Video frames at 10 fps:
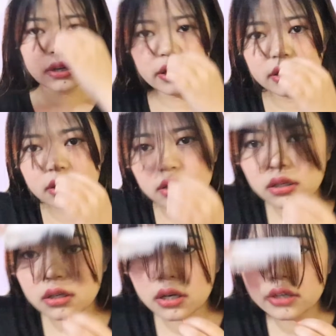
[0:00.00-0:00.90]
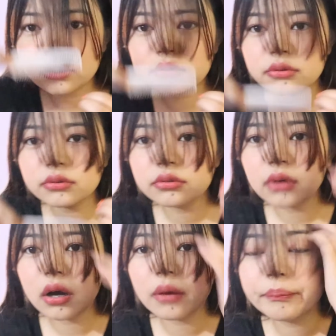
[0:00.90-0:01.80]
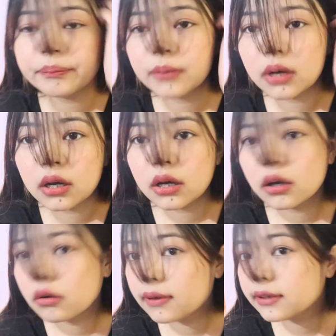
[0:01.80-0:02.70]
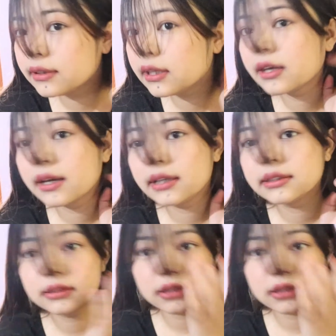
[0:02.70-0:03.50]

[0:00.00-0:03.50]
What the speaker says: I think I need to what do you think, guys?